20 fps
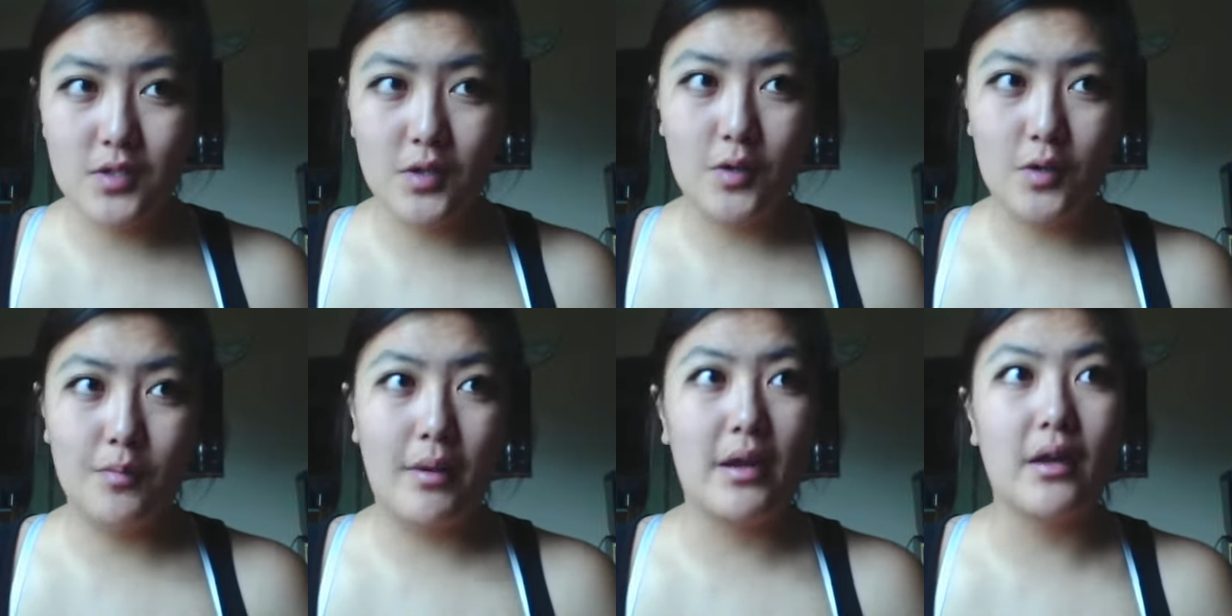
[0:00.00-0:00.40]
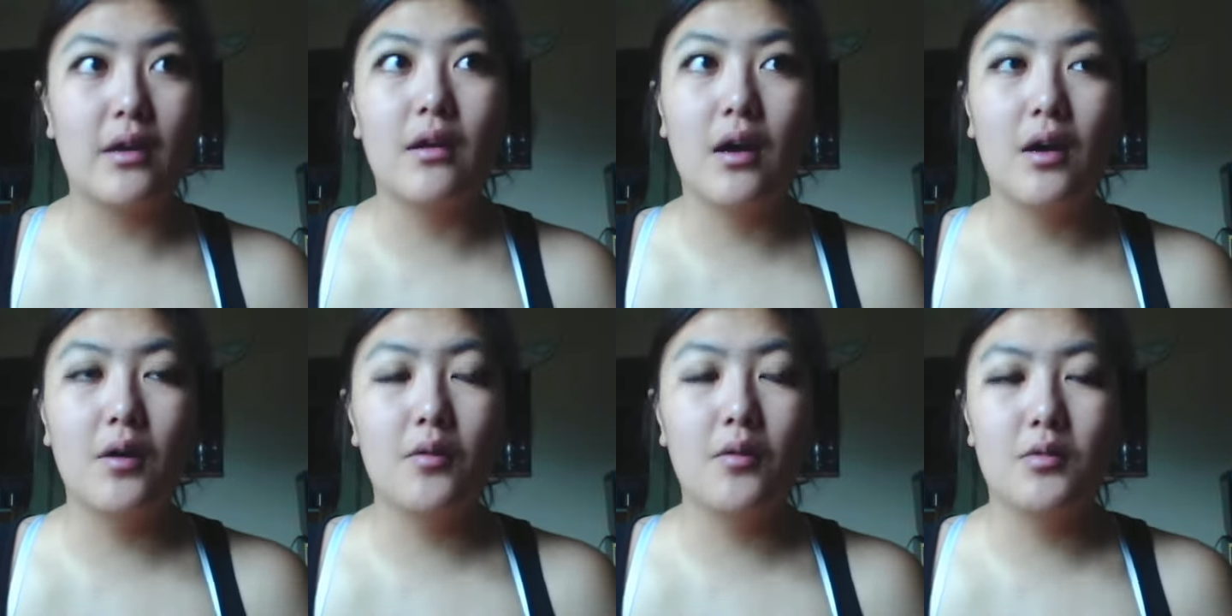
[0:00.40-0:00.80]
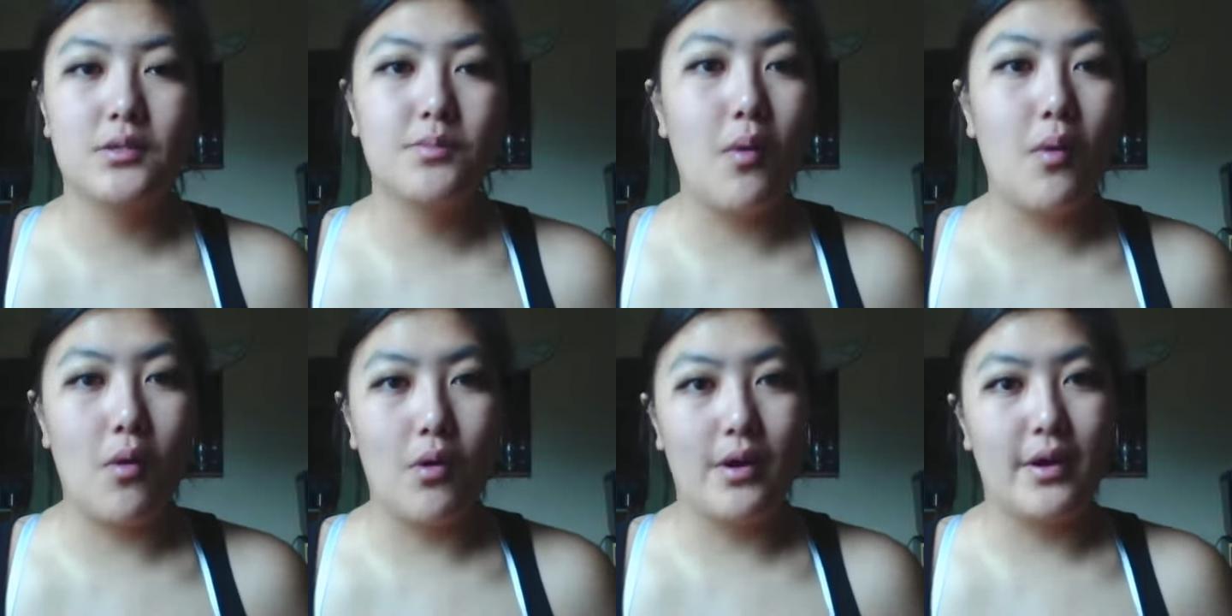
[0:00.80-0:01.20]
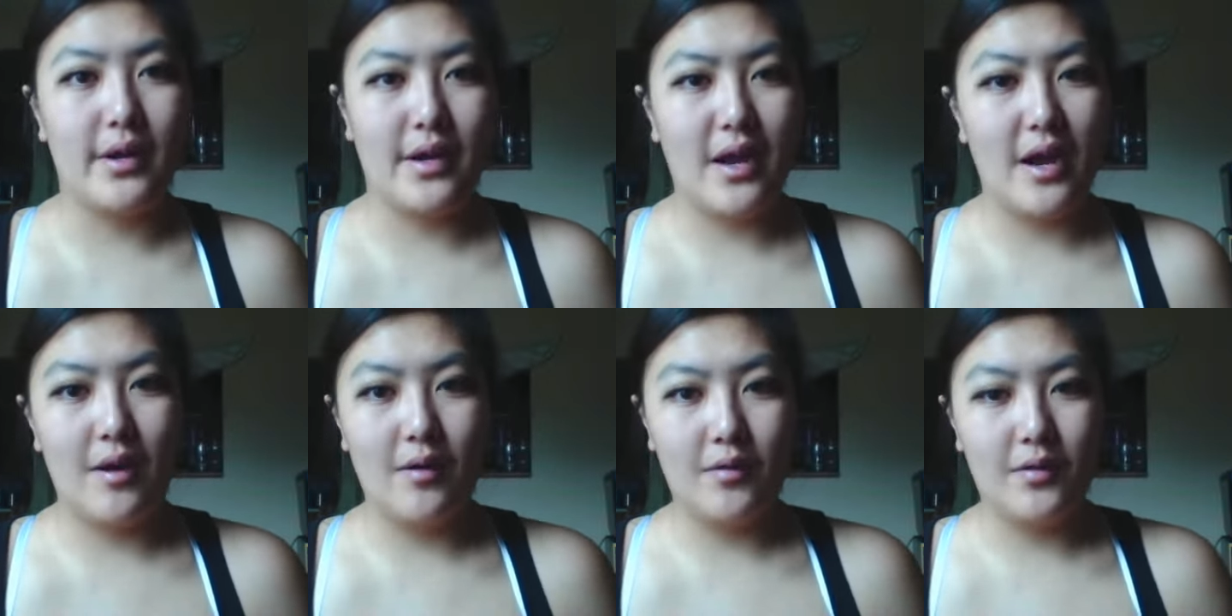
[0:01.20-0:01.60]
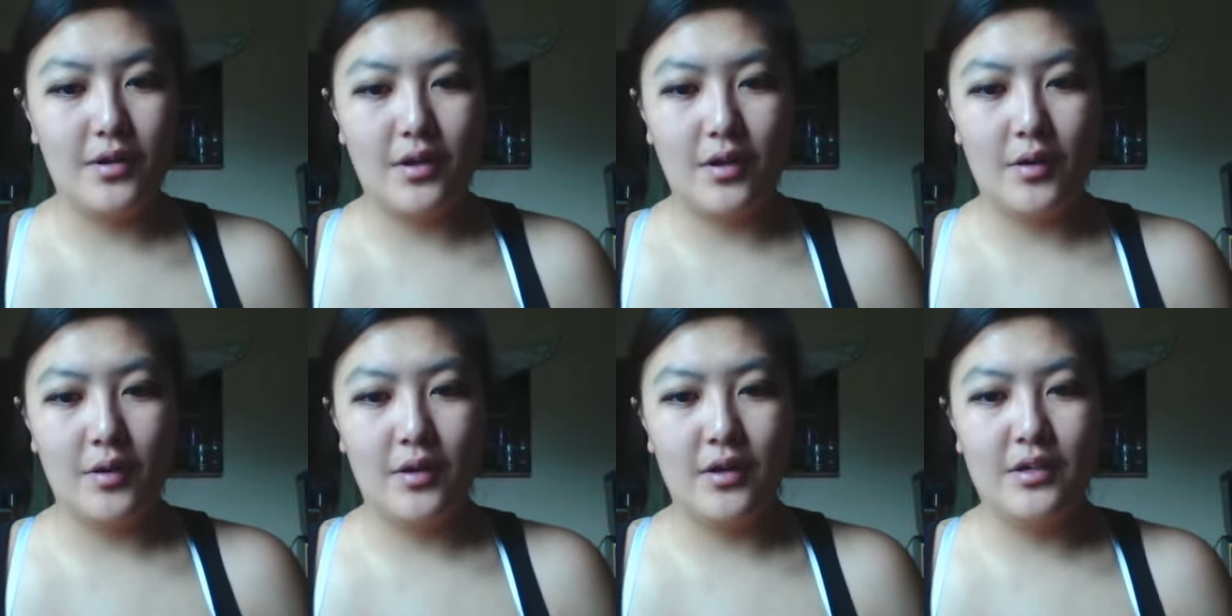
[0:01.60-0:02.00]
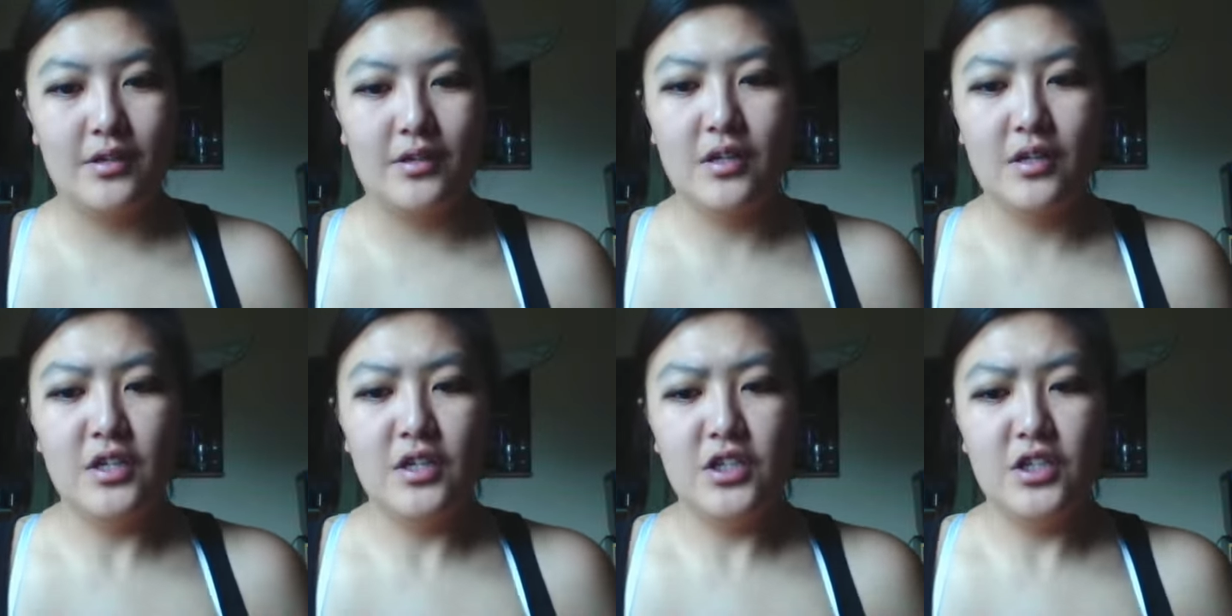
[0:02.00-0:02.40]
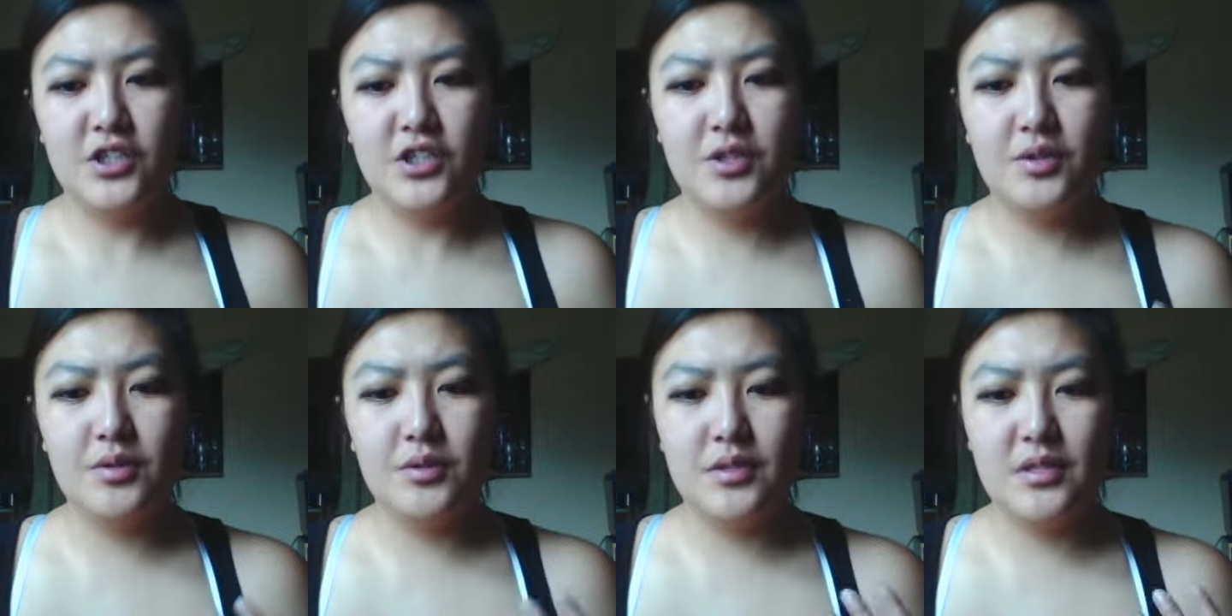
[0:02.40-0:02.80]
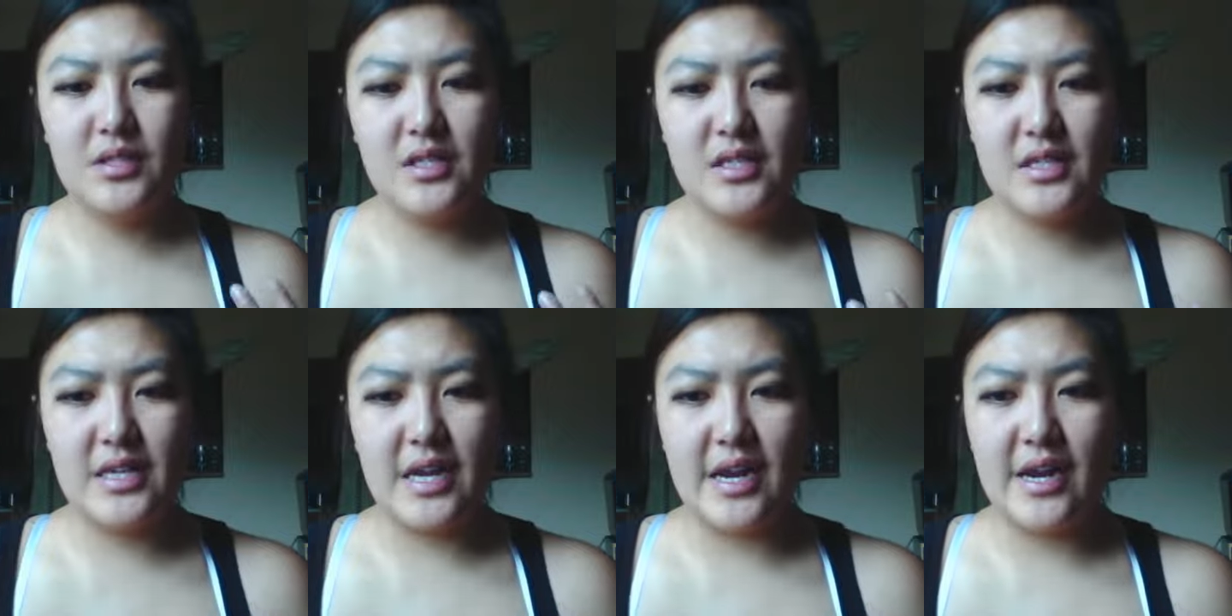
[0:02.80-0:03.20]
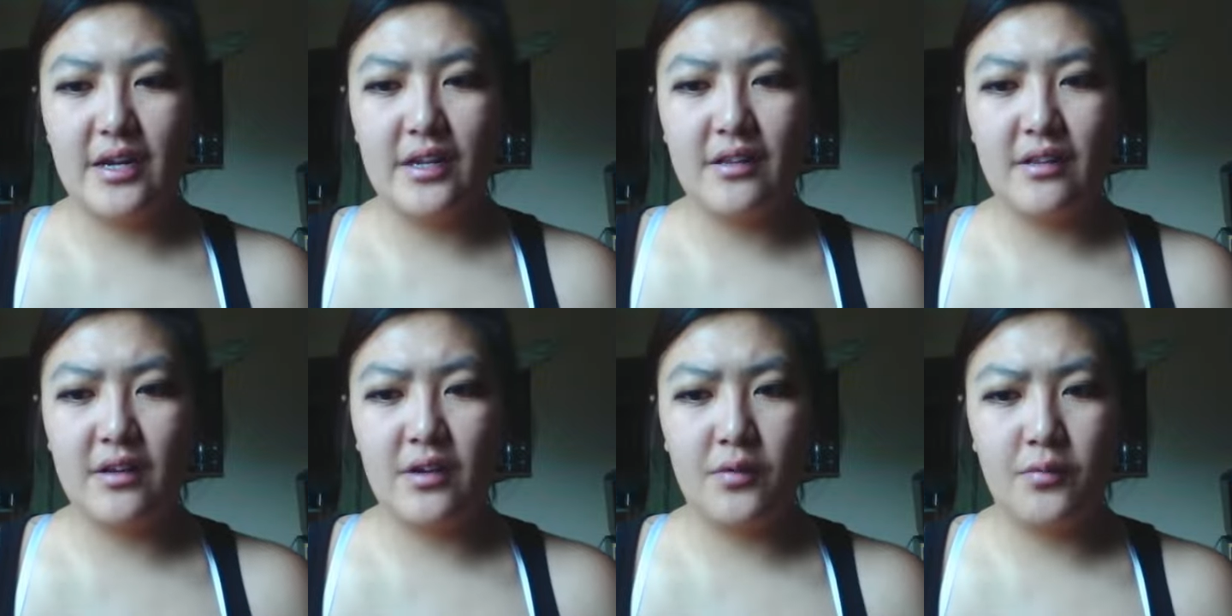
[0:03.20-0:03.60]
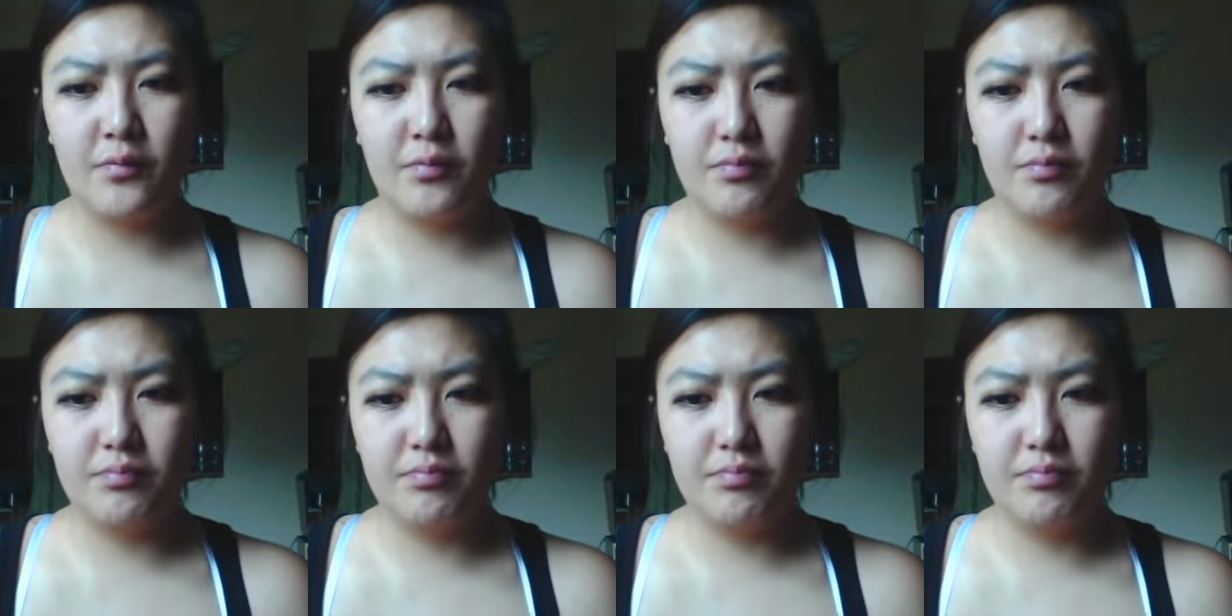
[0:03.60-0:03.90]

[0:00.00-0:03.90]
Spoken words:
so my gut was pouring out, and she was just standing there